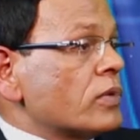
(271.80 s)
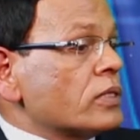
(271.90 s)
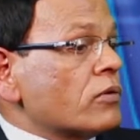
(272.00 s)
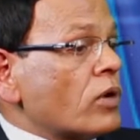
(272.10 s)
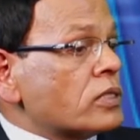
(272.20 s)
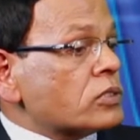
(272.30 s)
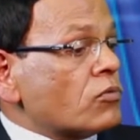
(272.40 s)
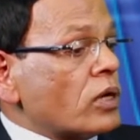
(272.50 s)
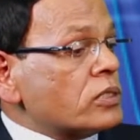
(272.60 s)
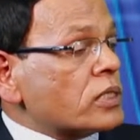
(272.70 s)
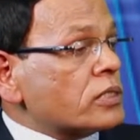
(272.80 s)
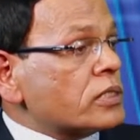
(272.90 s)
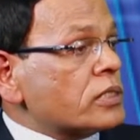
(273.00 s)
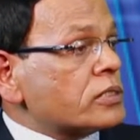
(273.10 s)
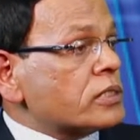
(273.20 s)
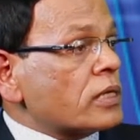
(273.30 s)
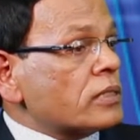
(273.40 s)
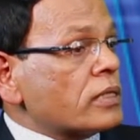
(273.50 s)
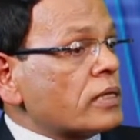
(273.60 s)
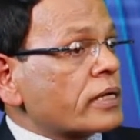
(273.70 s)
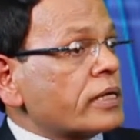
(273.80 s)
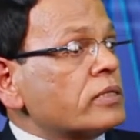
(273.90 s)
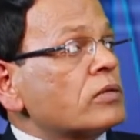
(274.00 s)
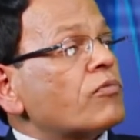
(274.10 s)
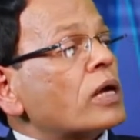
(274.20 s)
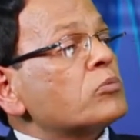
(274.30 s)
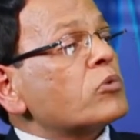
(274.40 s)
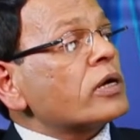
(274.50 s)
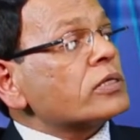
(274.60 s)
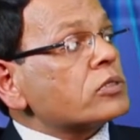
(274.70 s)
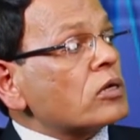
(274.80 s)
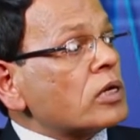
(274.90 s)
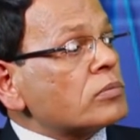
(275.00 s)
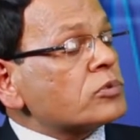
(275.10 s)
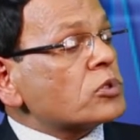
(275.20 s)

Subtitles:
When the once the one surgery is done, then again the fibroid is developed.